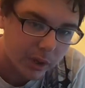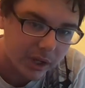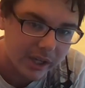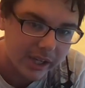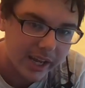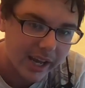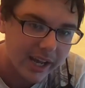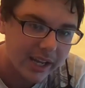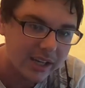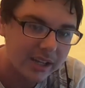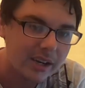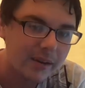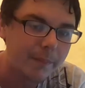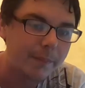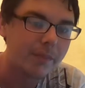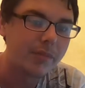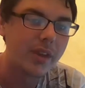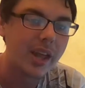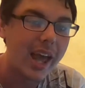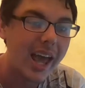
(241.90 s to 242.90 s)
We get
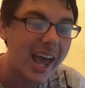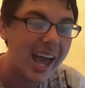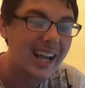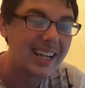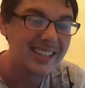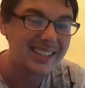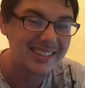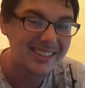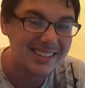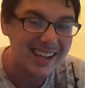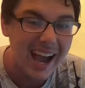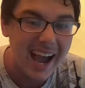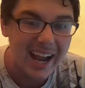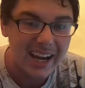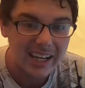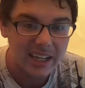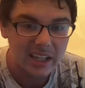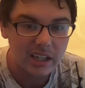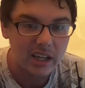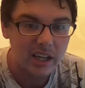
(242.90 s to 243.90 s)

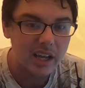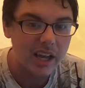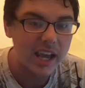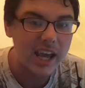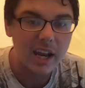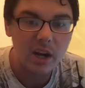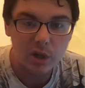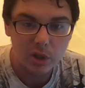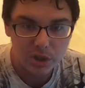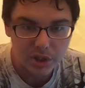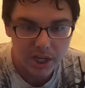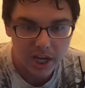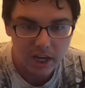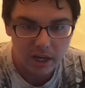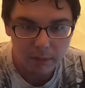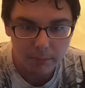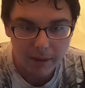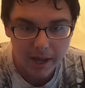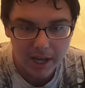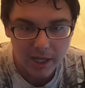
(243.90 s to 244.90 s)
exciting,
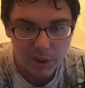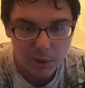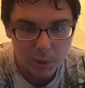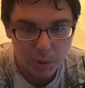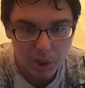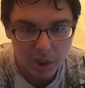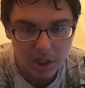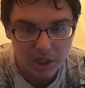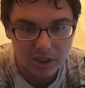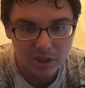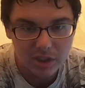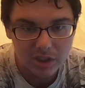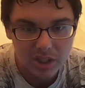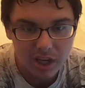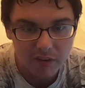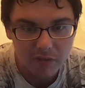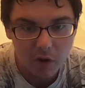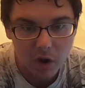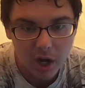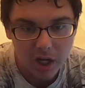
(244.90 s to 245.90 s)
entertaining match between
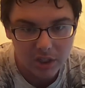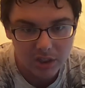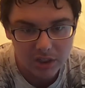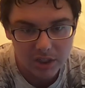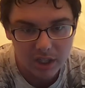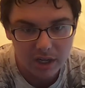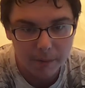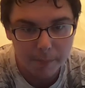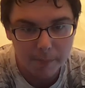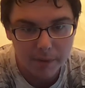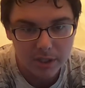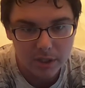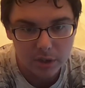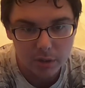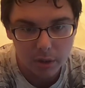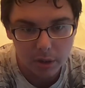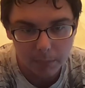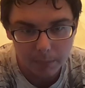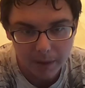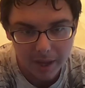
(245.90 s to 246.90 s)
Steve Austin and
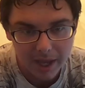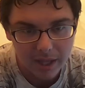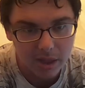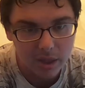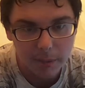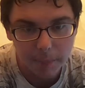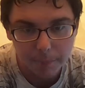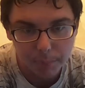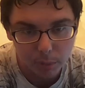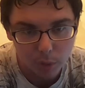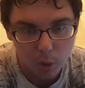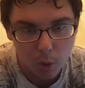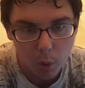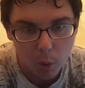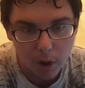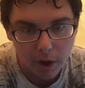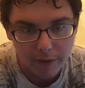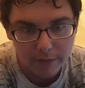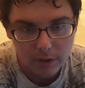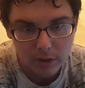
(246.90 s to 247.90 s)
Mystery Man. The
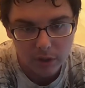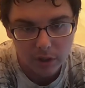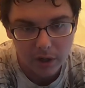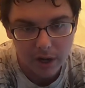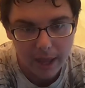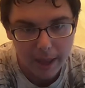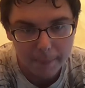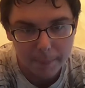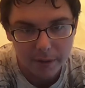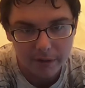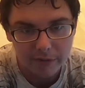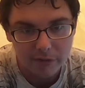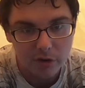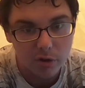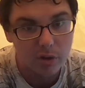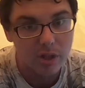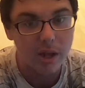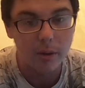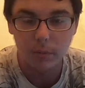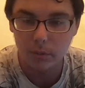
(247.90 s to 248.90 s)
blow-off to their epic
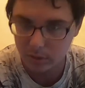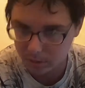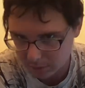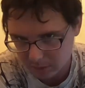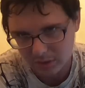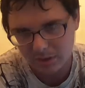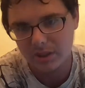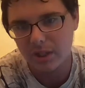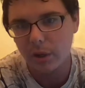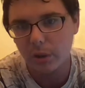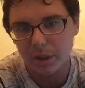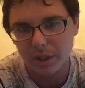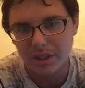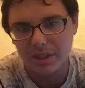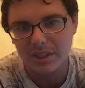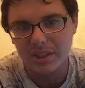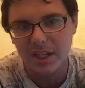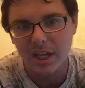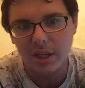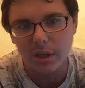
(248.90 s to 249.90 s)
feud that would still
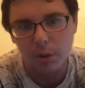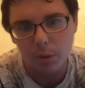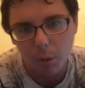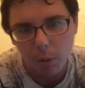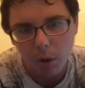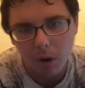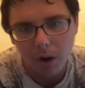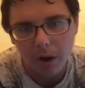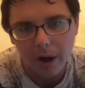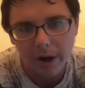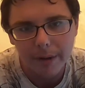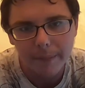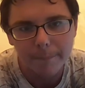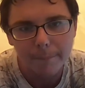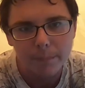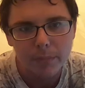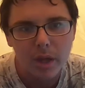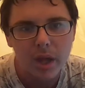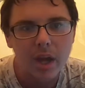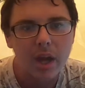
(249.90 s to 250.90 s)
continue on.
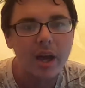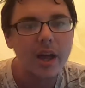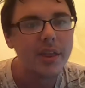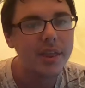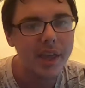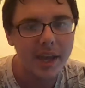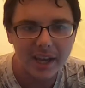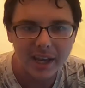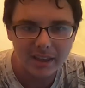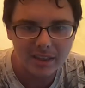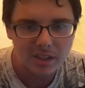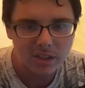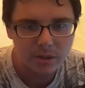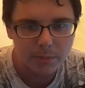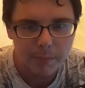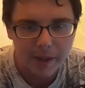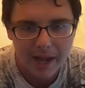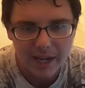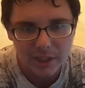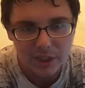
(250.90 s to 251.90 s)
They get
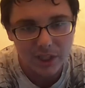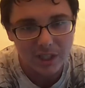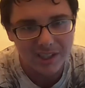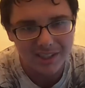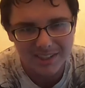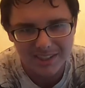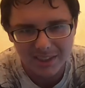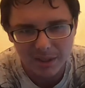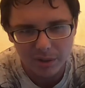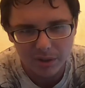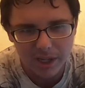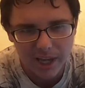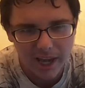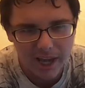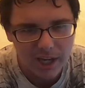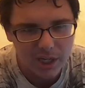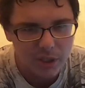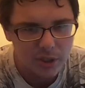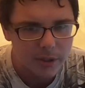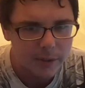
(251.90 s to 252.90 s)
this match here in a steel
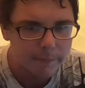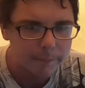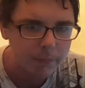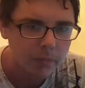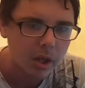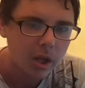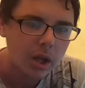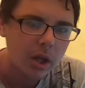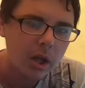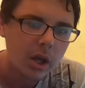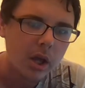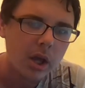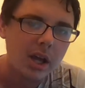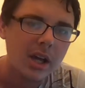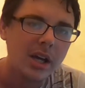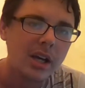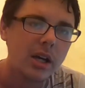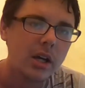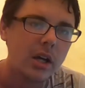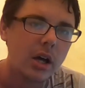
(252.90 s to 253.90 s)
cage.
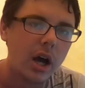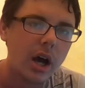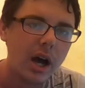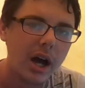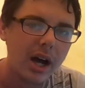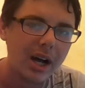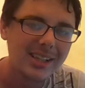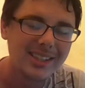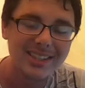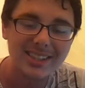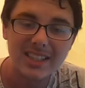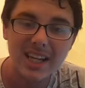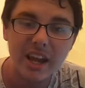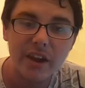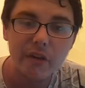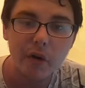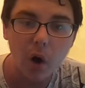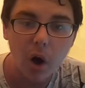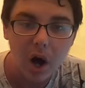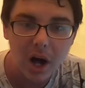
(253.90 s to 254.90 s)

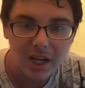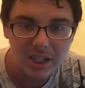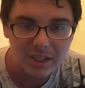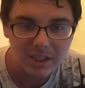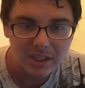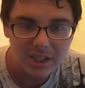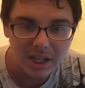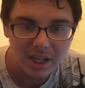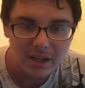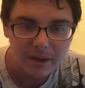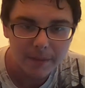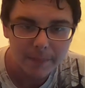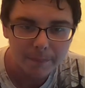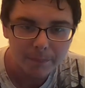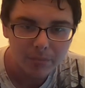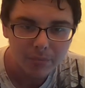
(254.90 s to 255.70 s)
Steve Austin